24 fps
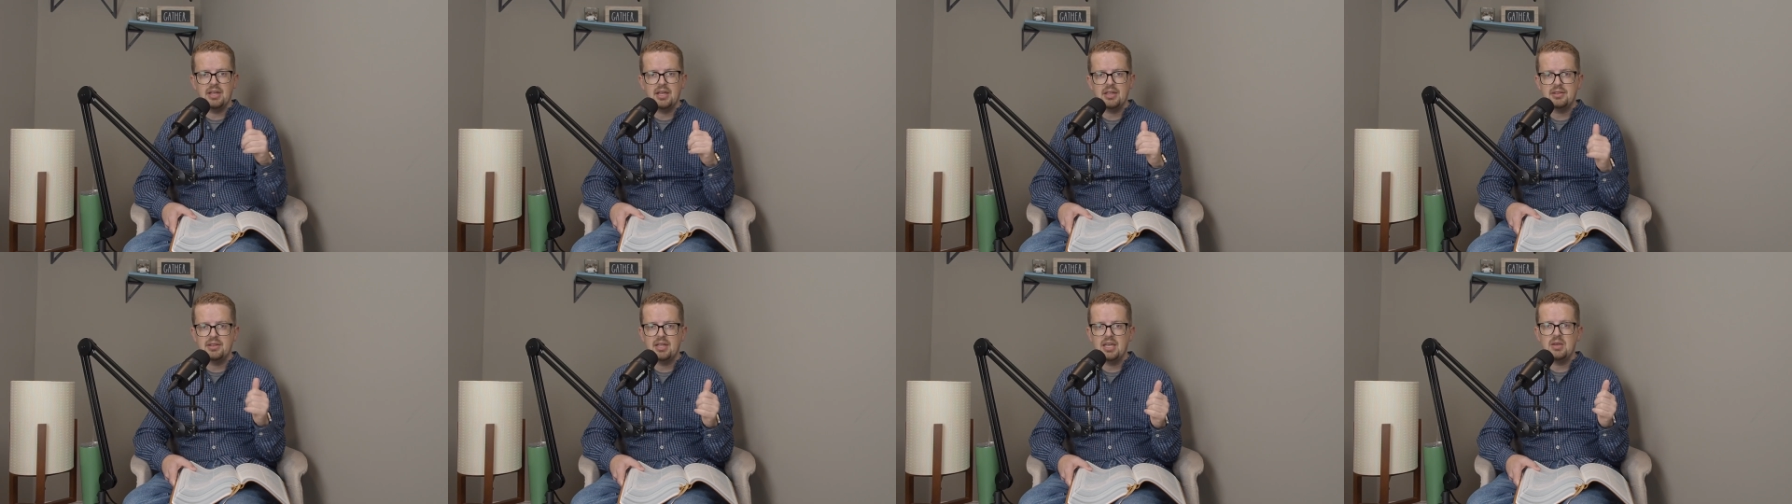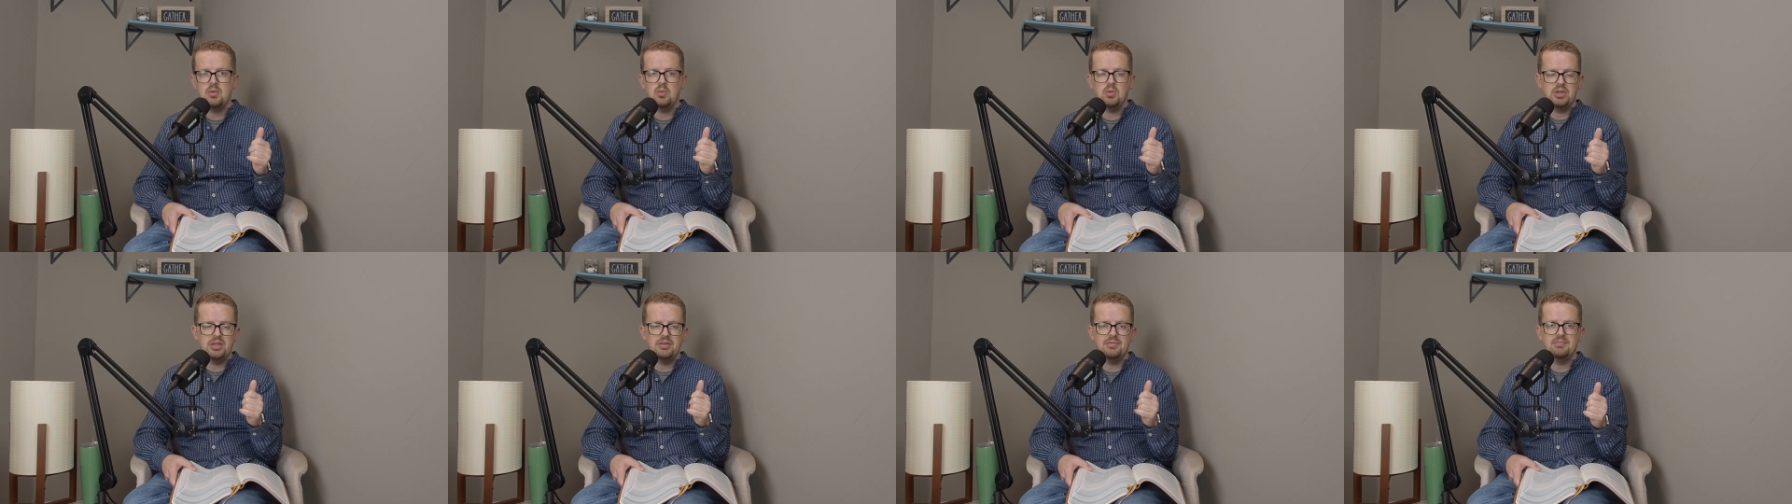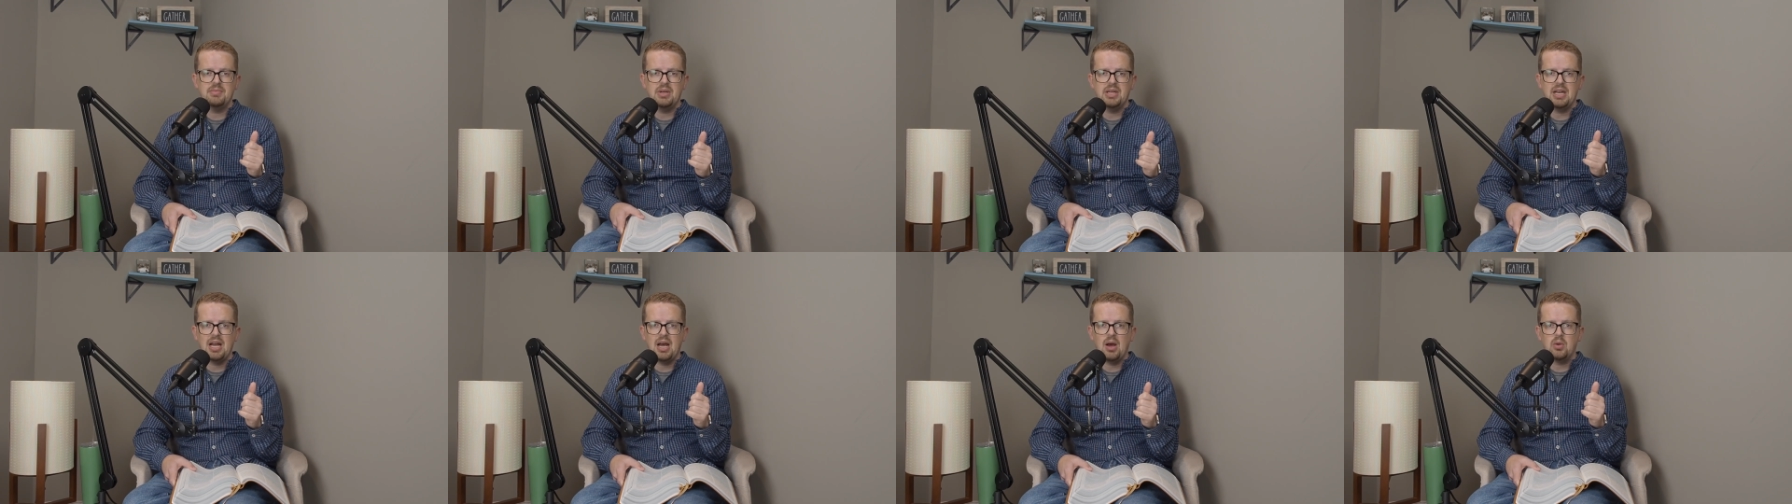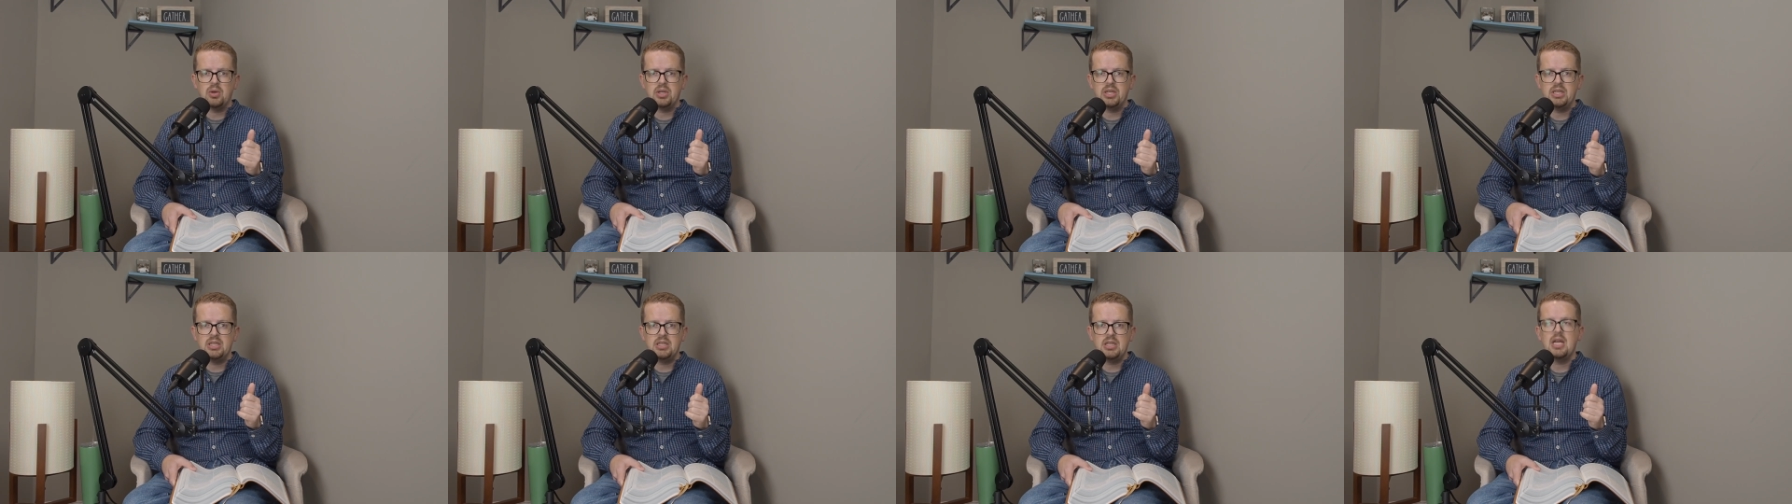that they would have been
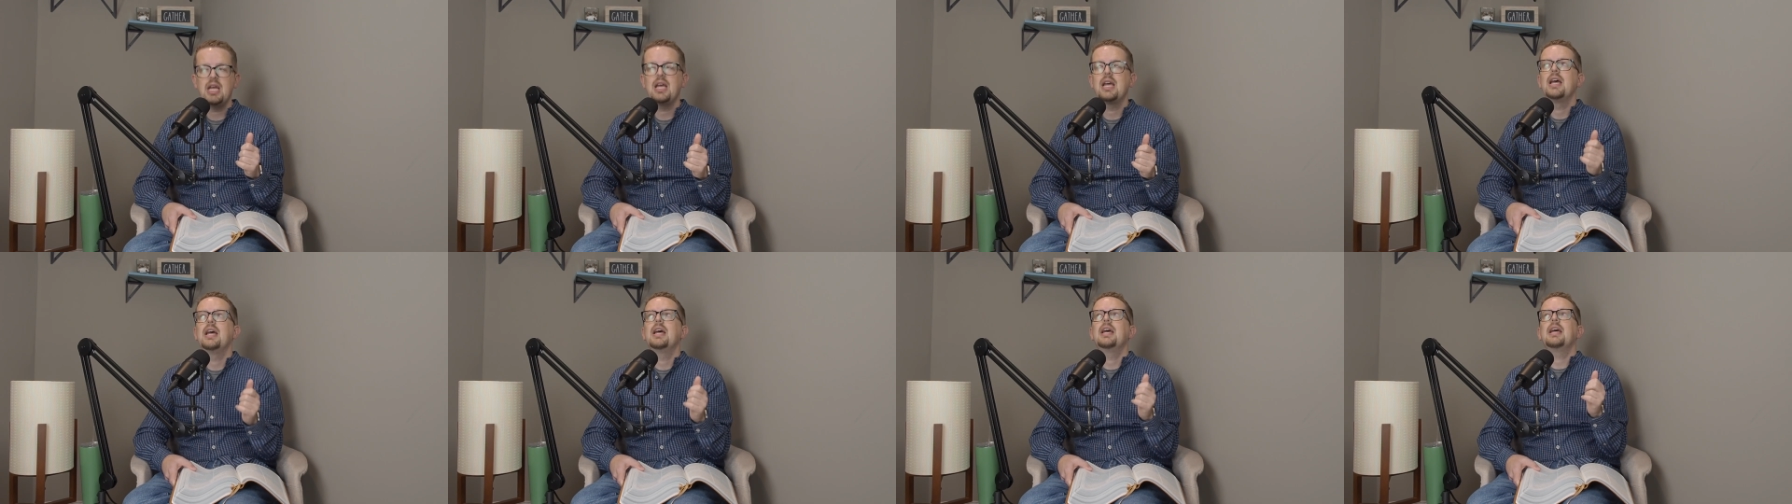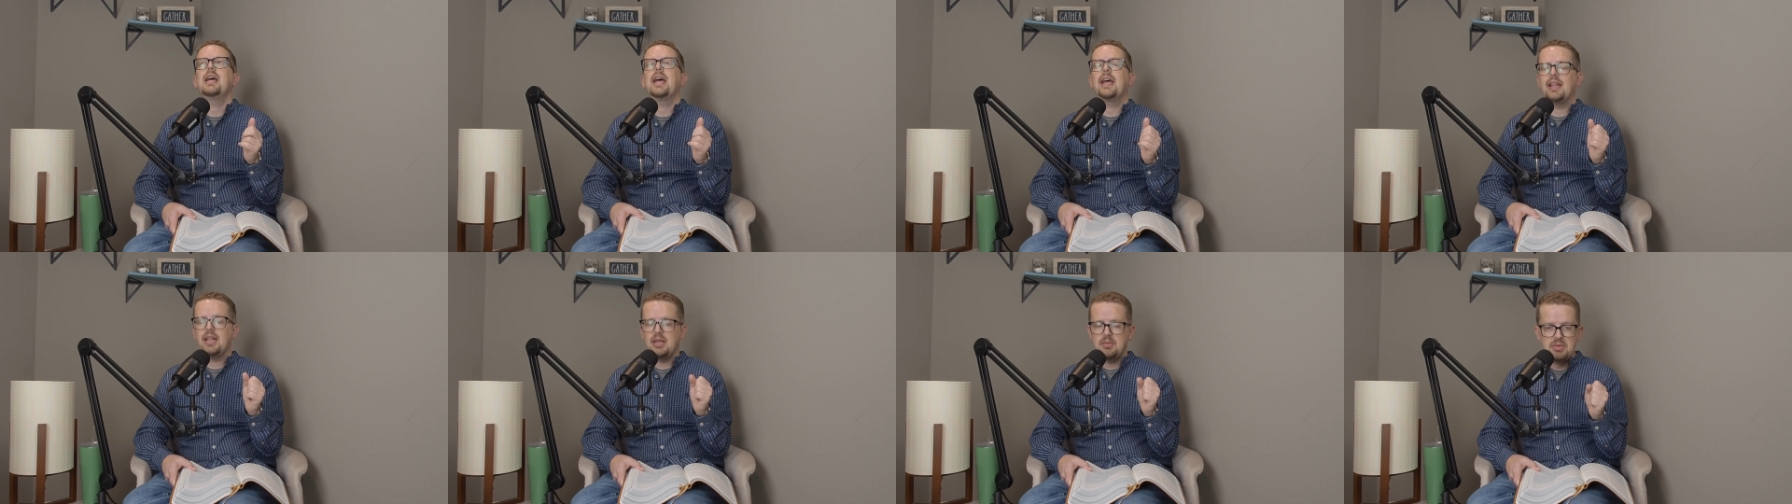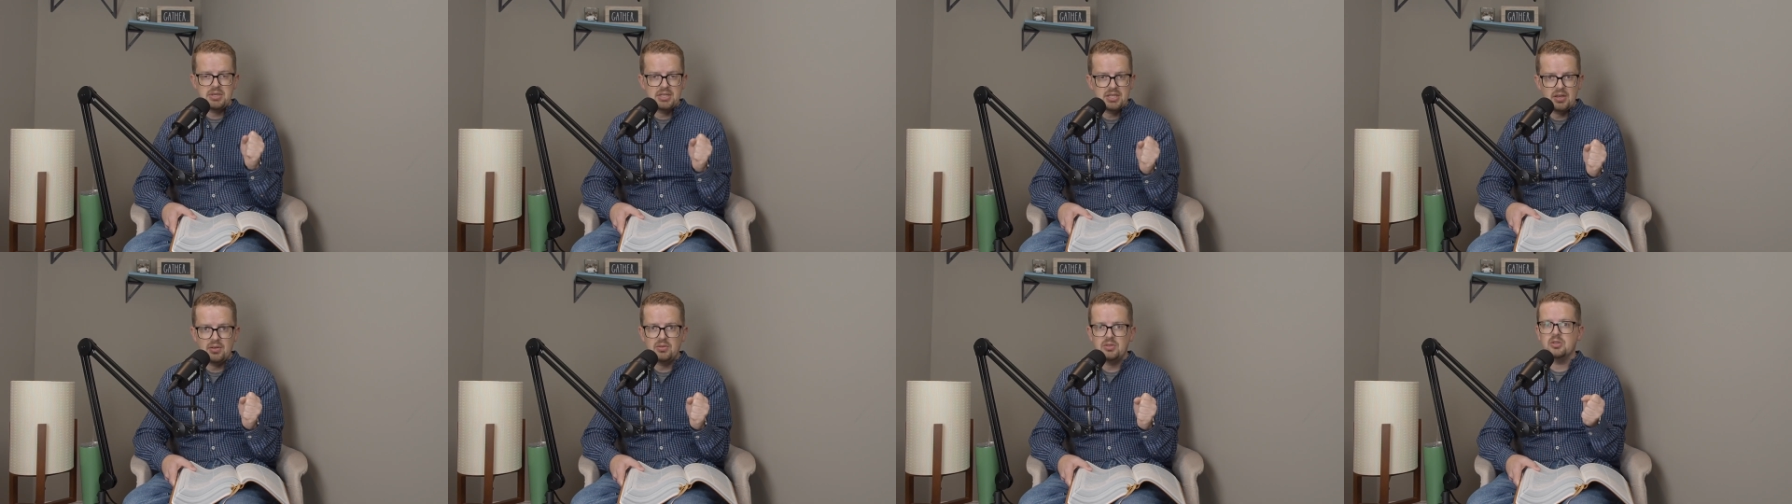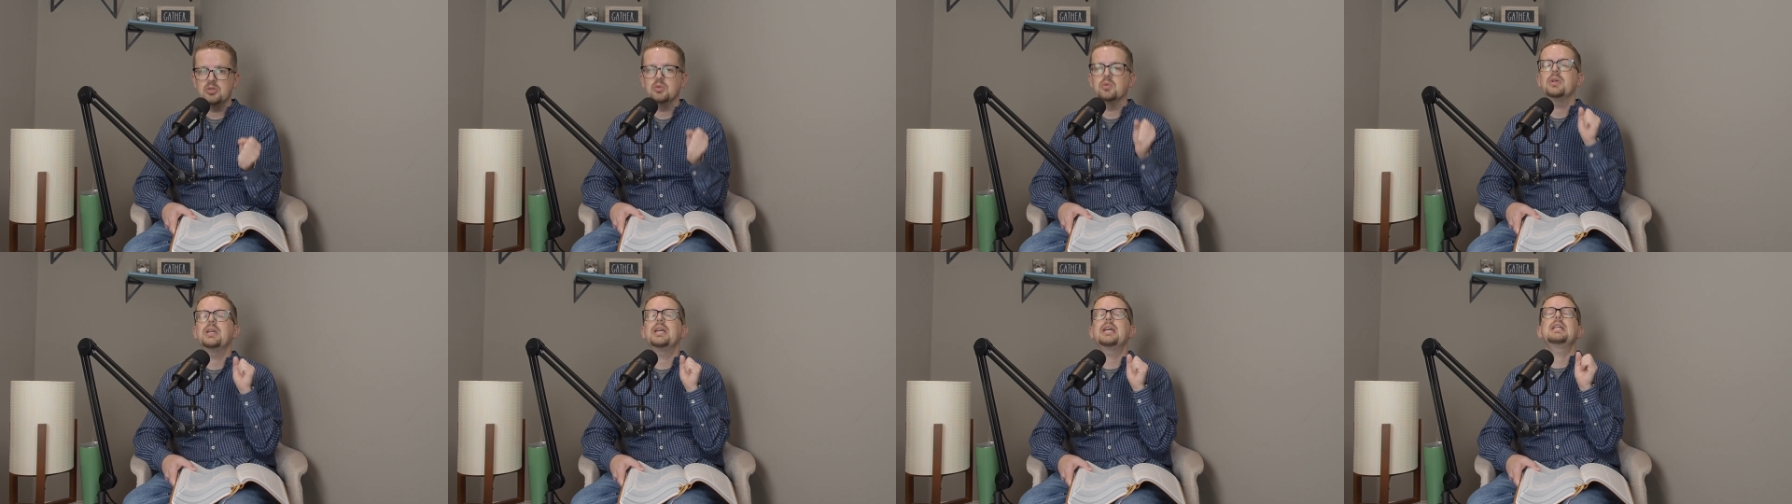out in. And let me tell
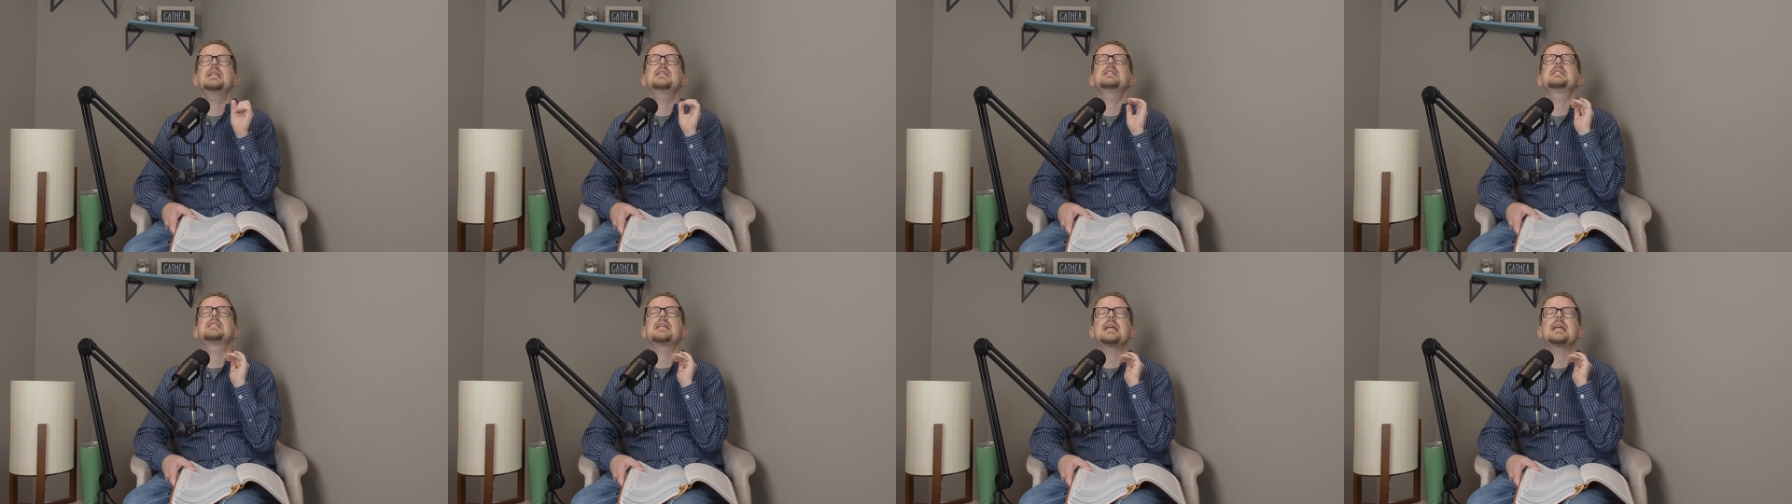you, it is